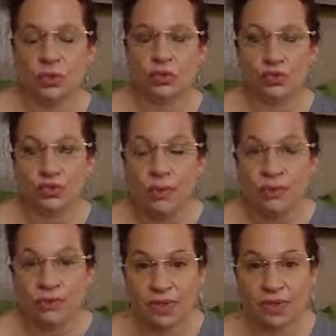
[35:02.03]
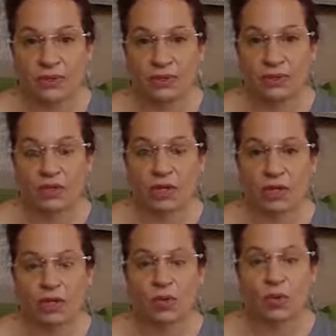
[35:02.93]
something,
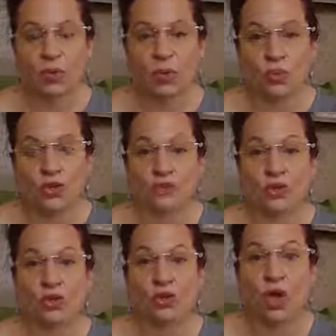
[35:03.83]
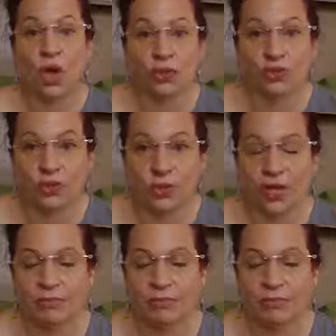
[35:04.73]
you know, if you're called to do it.